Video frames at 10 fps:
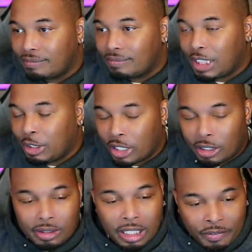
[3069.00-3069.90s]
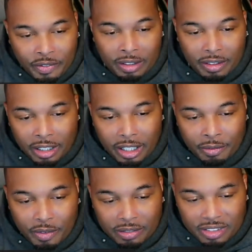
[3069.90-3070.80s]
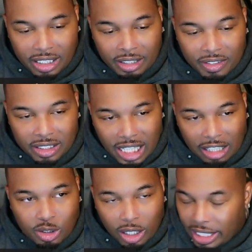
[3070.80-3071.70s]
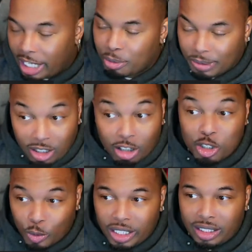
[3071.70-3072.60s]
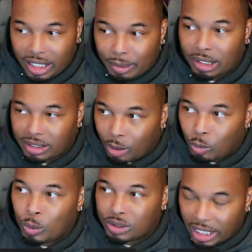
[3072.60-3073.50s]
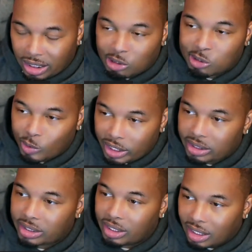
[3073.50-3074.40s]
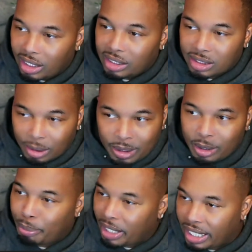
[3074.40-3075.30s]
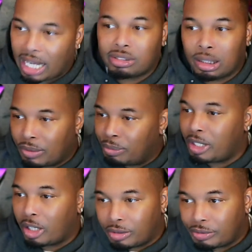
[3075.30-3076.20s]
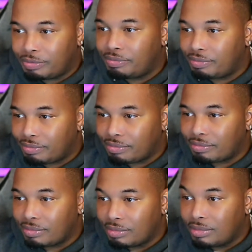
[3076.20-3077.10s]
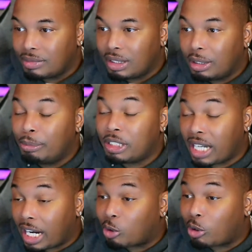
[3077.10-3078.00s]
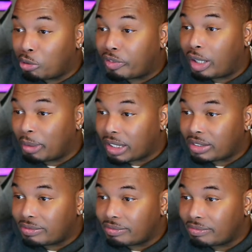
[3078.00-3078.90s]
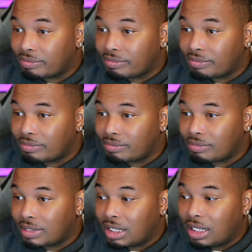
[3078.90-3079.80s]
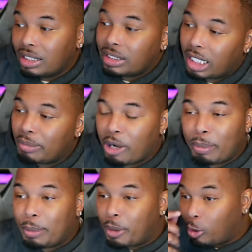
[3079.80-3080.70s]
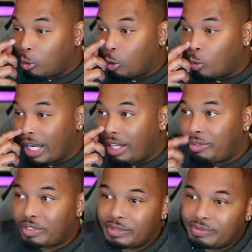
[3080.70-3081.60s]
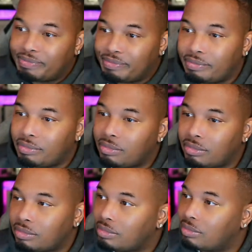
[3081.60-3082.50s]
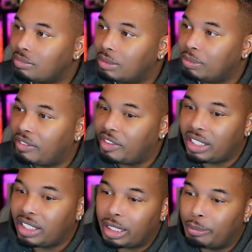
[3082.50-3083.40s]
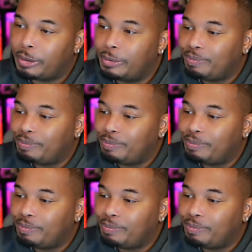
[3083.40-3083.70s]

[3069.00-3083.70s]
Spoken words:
You know, if the South Star Classroom has taught you anything about that, we will take those risks. Some of them pan out, some of them don't. But you got to grow from it. Does anybody remember Google Wave? I'll give you an example.